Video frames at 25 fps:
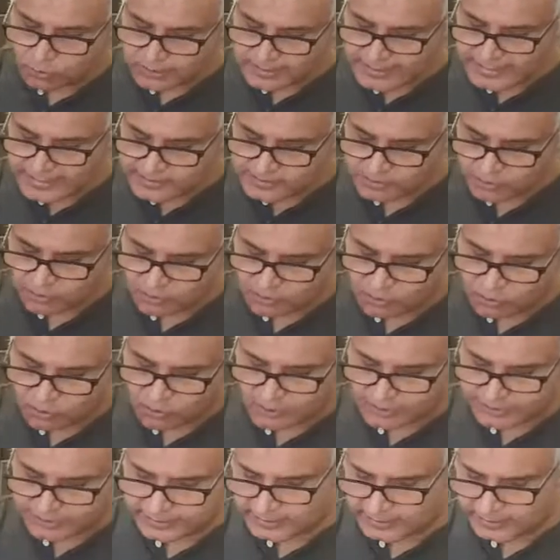leeks or raw
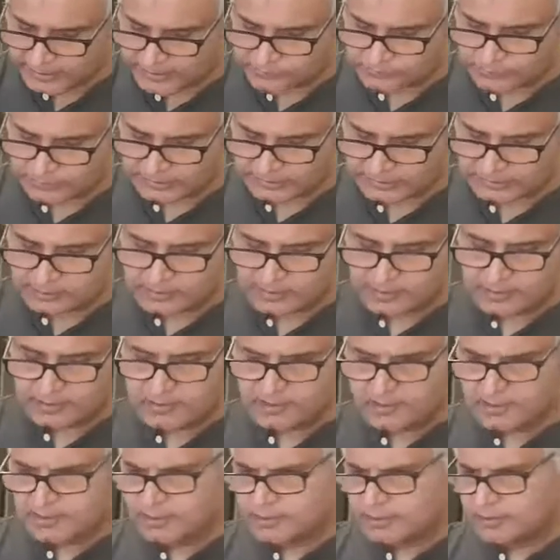onion as well,
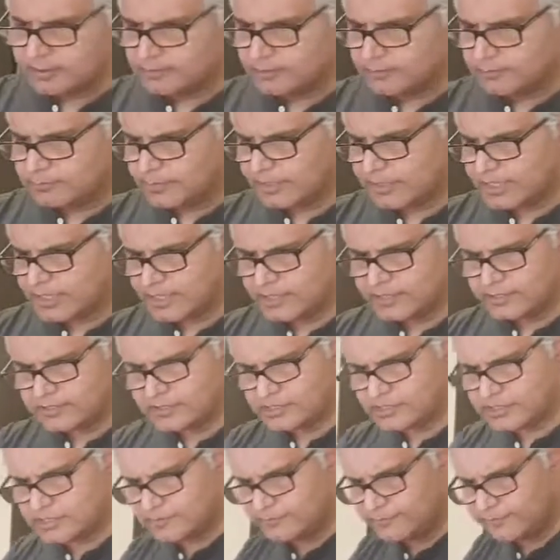but I
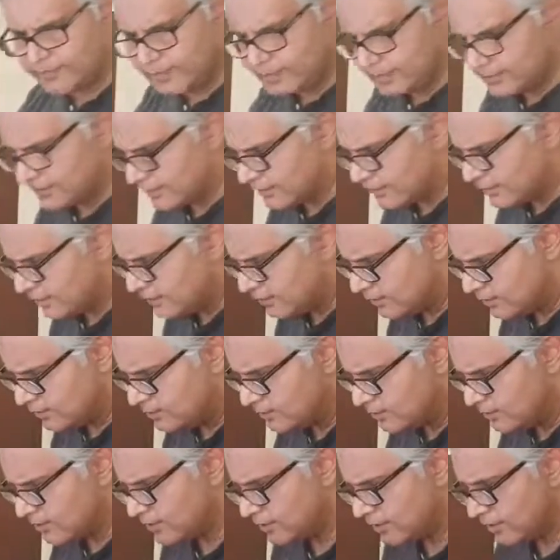just felt that
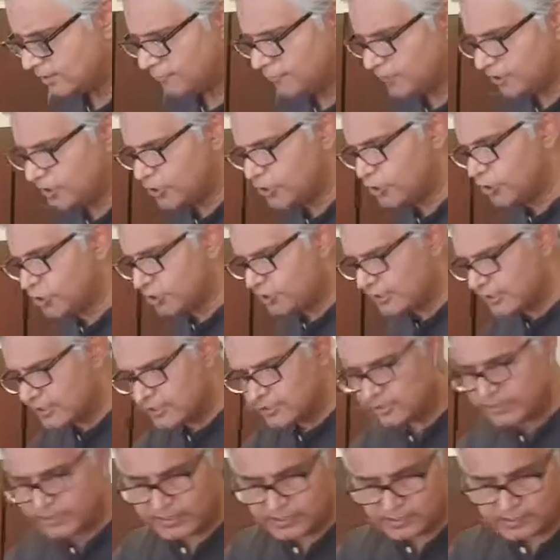if we cook a little
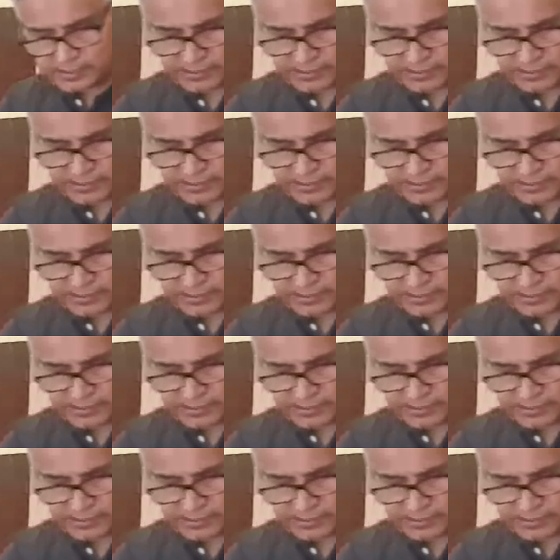bit,